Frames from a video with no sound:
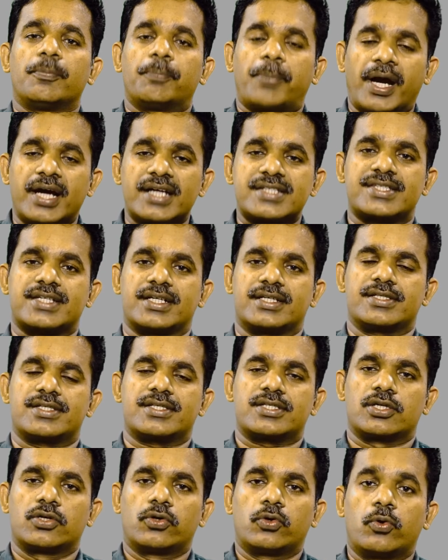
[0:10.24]

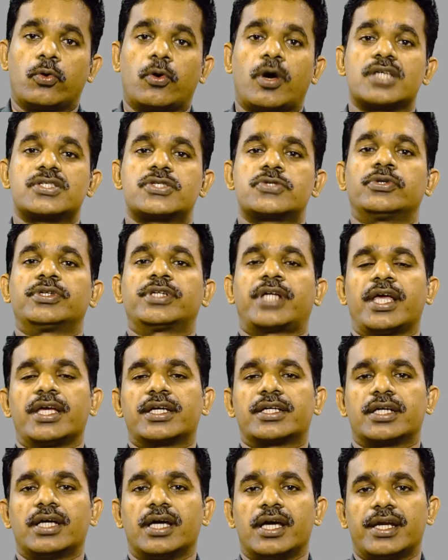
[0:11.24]
persons who has to
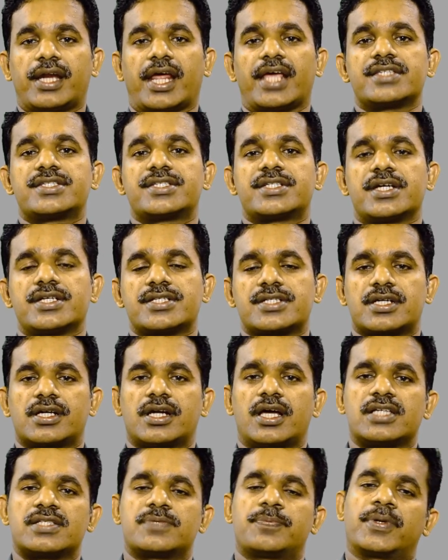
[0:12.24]
take registration
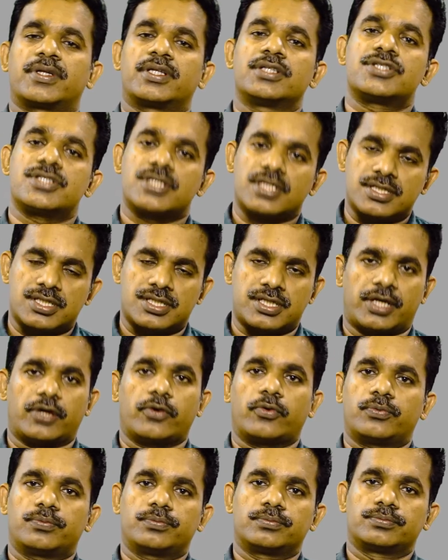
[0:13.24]
as per the GST law.
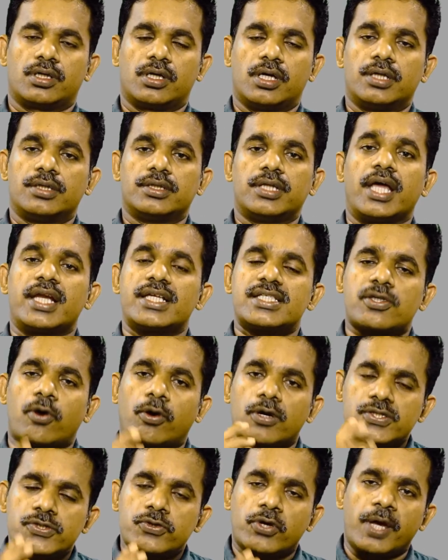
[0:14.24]
There is
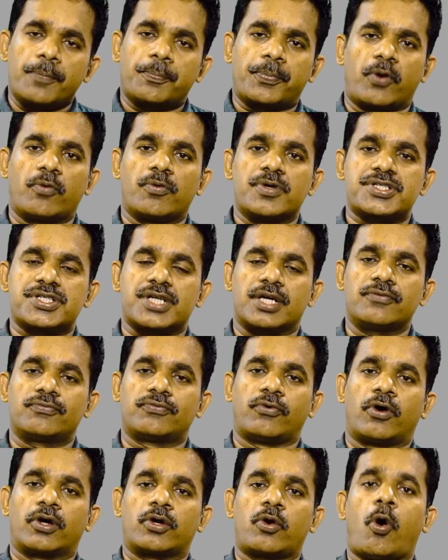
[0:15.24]
also a provision
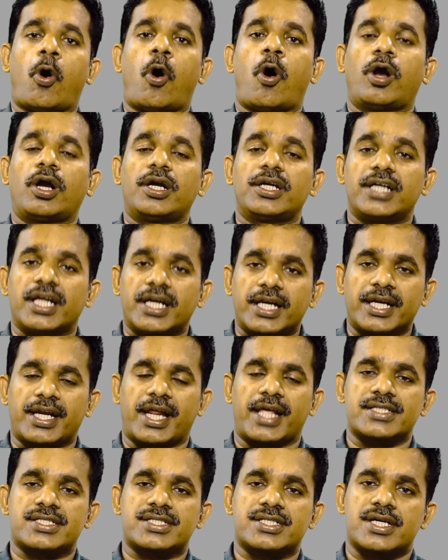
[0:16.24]
for voluntary
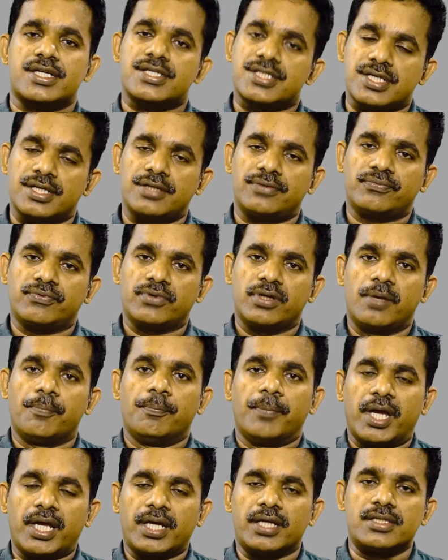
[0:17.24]
registration,
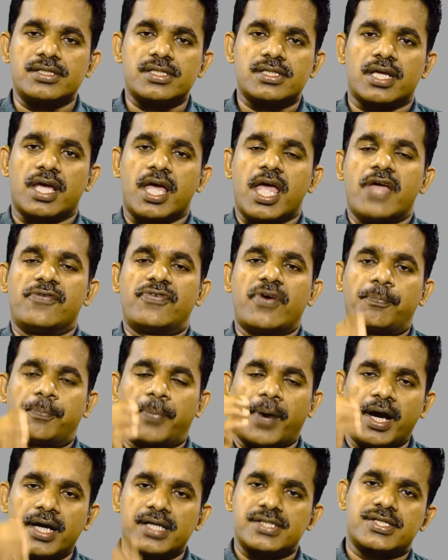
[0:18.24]
means if a
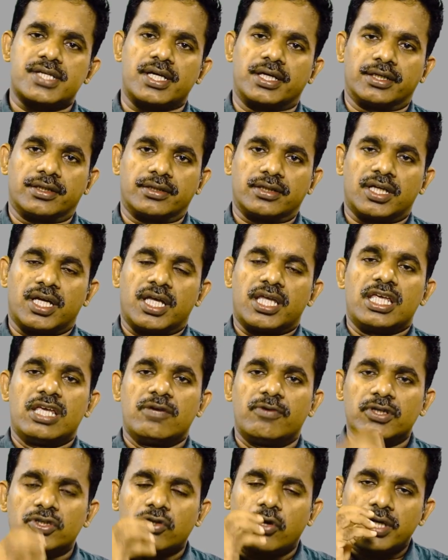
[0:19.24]
person,
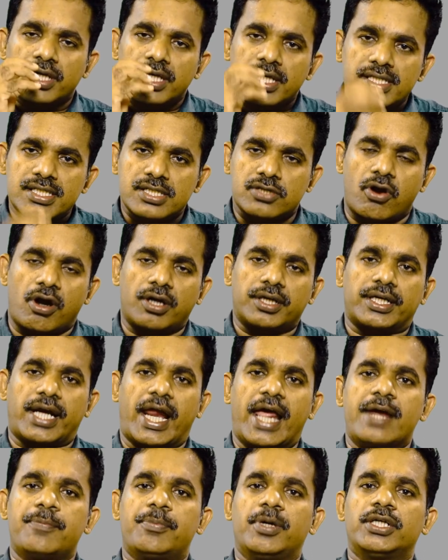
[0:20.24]
even though he is not
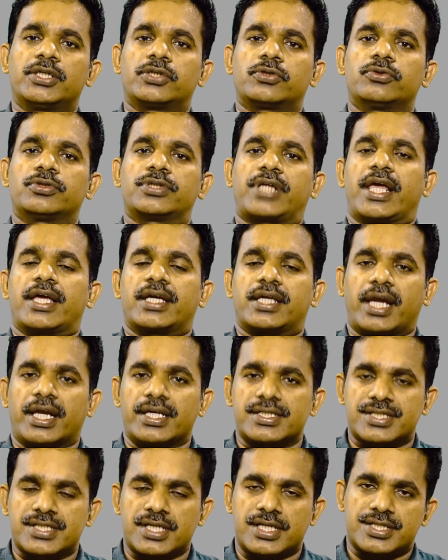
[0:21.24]
liable to take
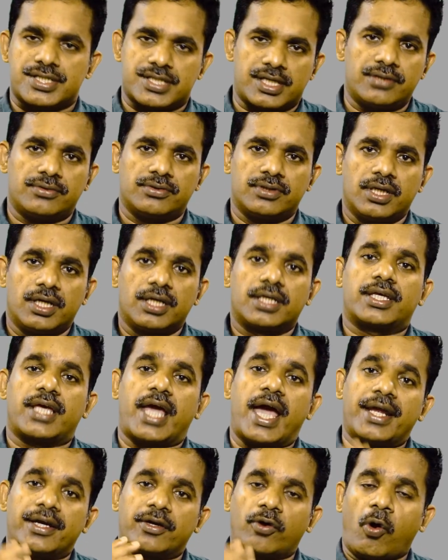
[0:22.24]
registration,
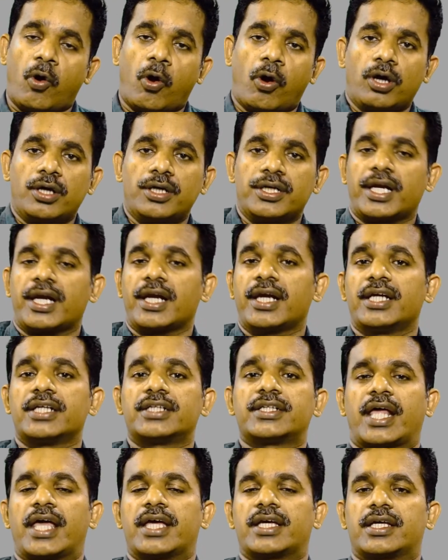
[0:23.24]
can voluntarily
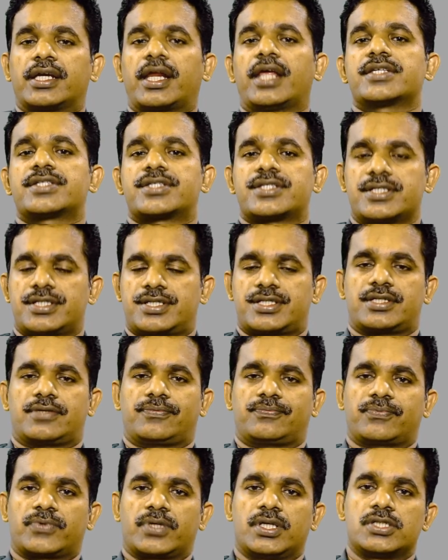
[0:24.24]
take registration
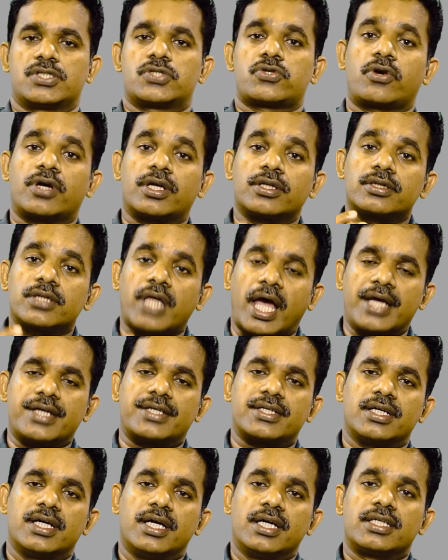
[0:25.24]
so
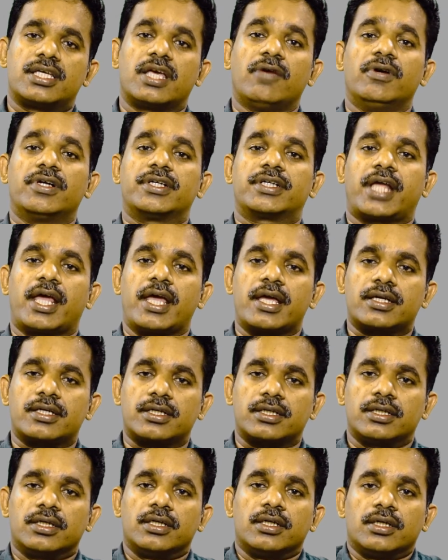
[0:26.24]
that
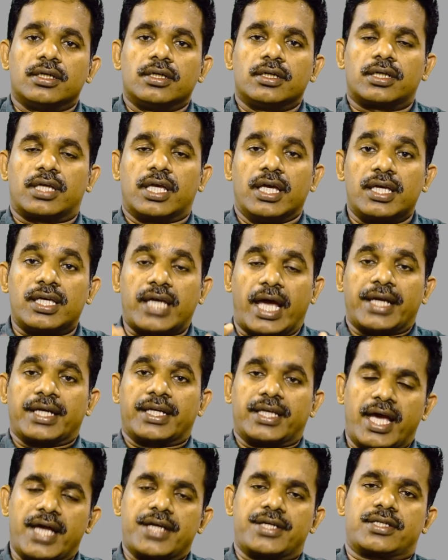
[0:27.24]
he
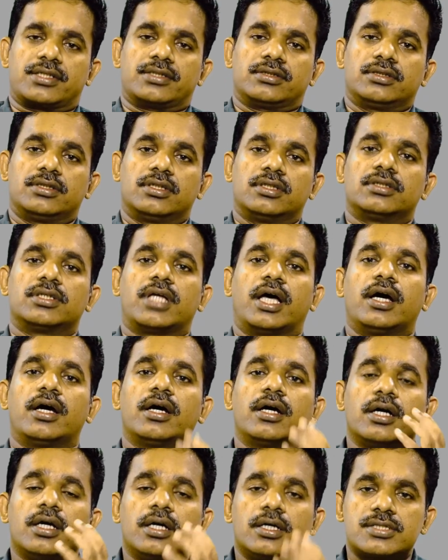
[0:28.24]
can get
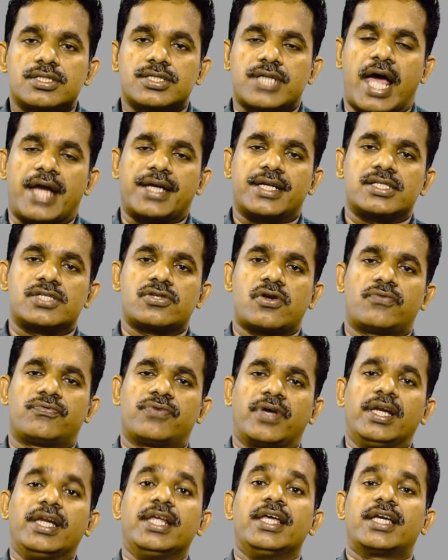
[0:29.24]
the status of
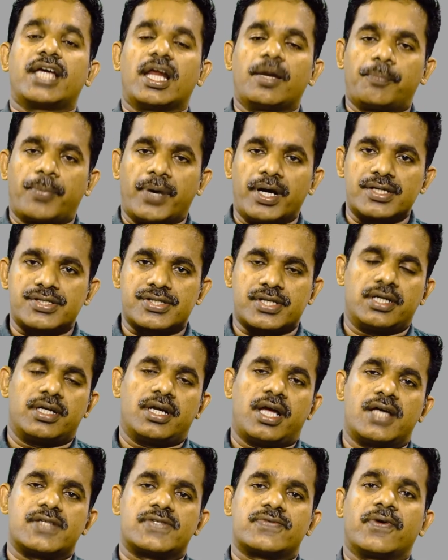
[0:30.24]
a legal person
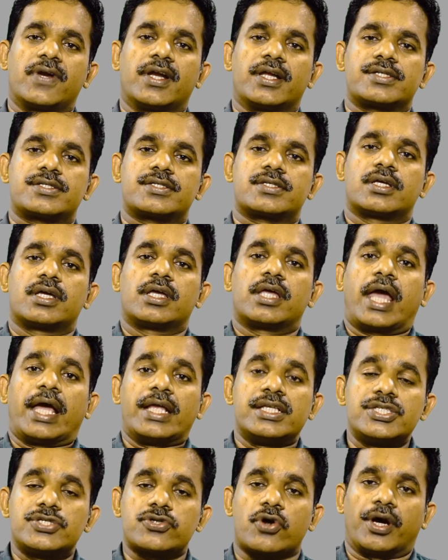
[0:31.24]
as well as
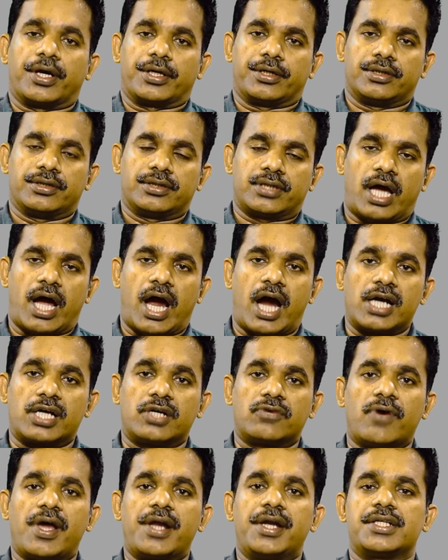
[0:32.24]
enjoy the
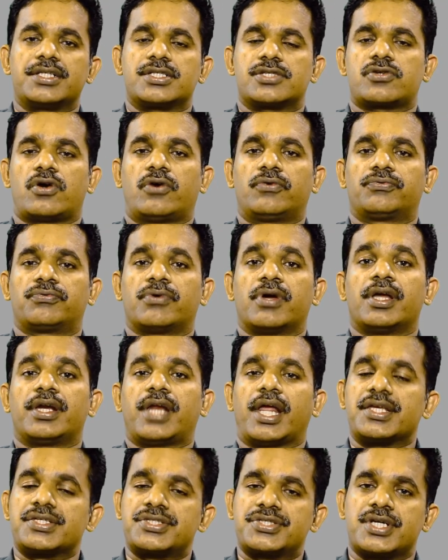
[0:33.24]
advantages of
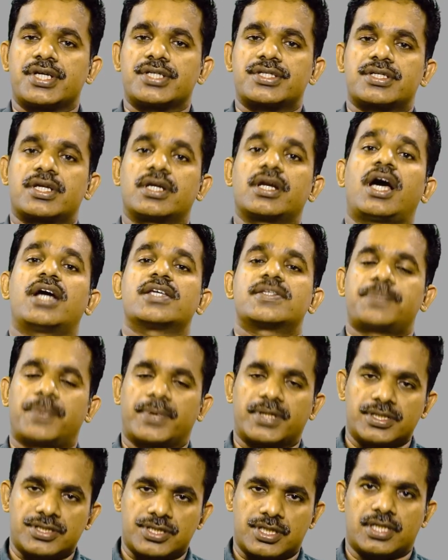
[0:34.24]
registration as per
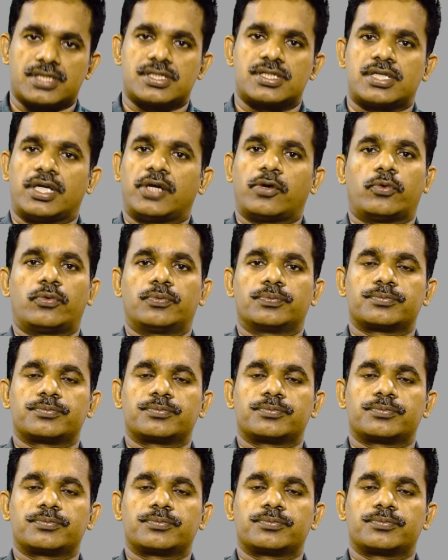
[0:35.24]
the GST law.